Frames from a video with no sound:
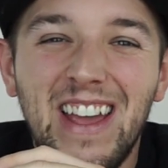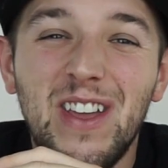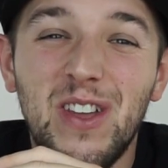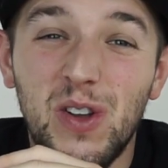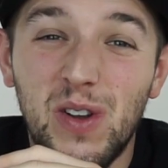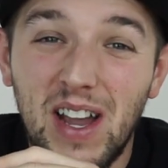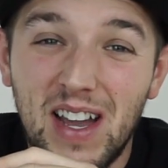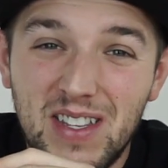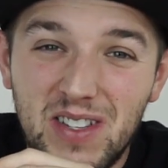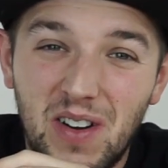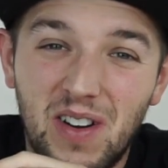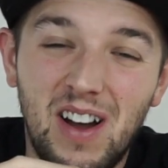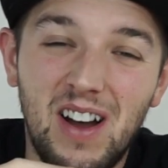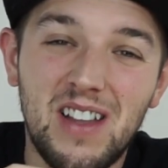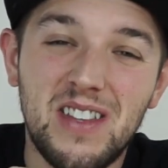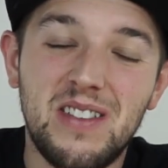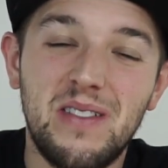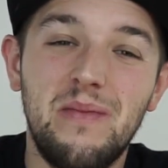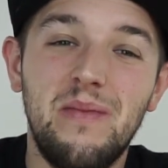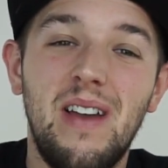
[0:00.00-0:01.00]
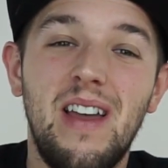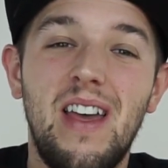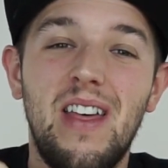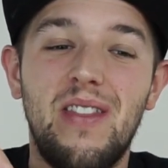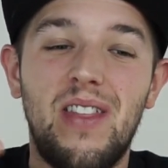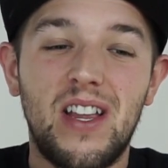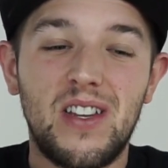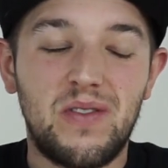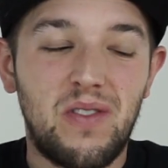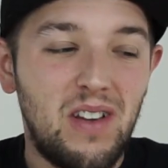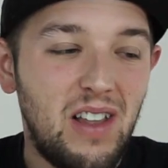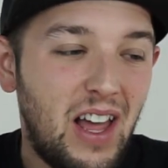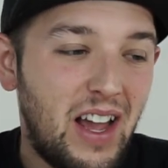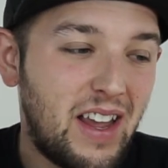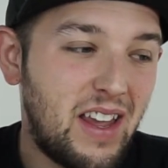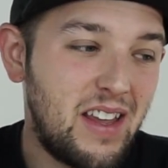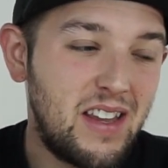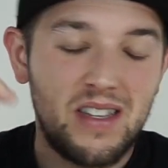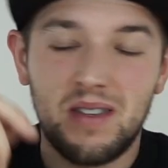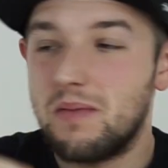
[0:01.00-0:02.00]
You guys are awesome. Thanks for
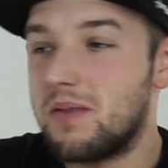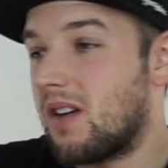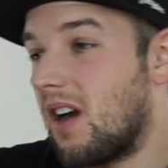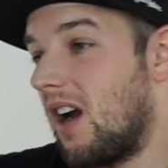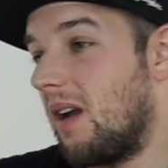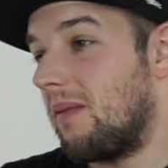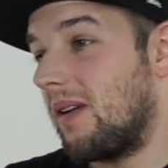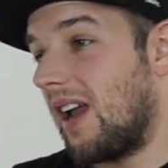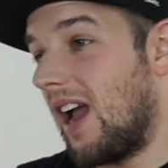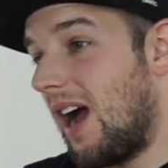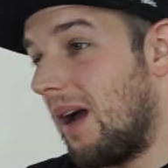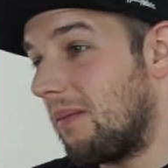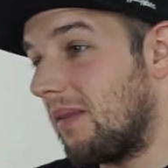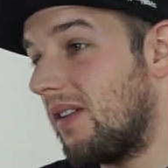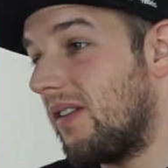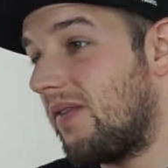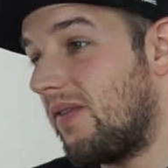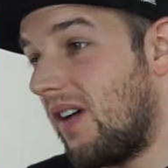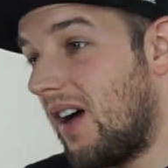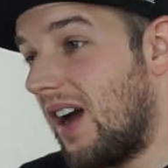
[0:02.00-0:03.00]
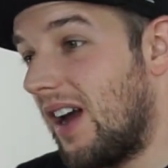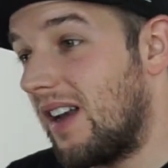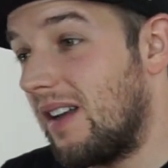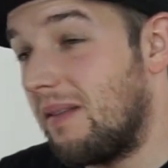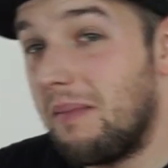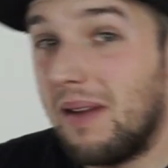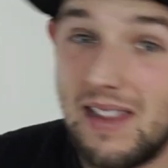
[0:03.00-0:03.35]
liking and subscribing. I'm gonna find